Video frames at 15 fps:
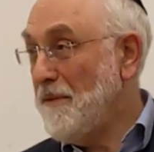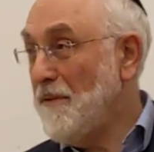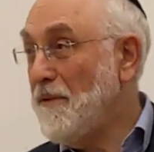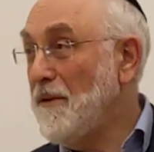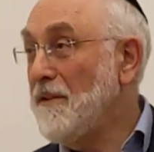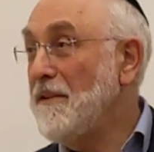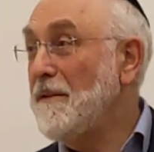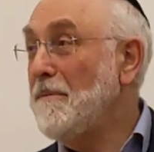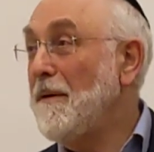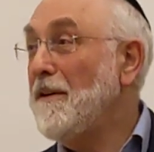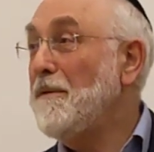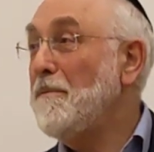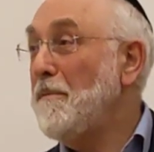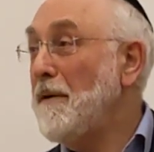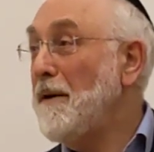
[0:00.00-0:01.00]
You've got a
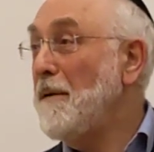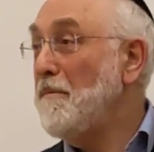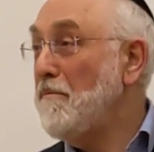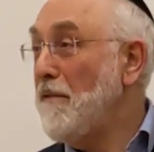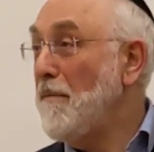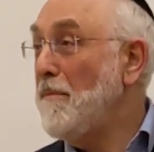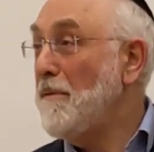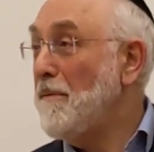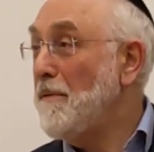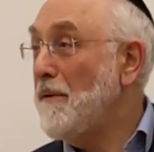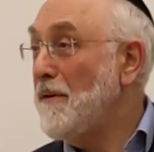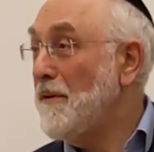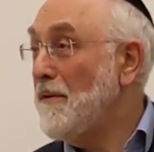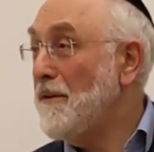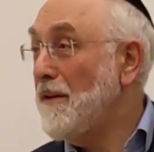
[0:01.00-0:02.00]
much bigger problem
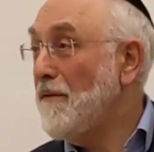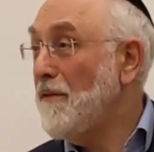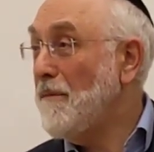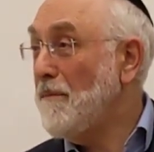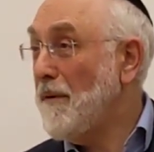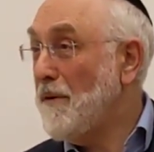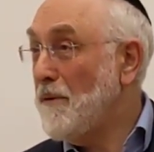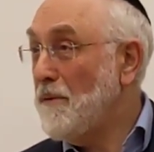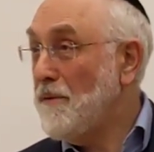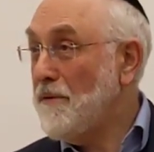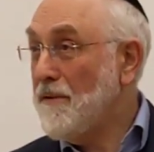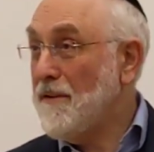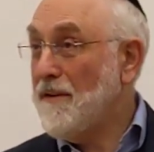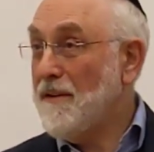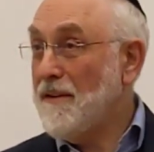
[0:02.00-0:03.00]
than not having
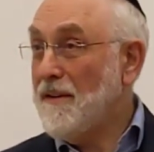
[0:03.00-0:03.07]
panusa.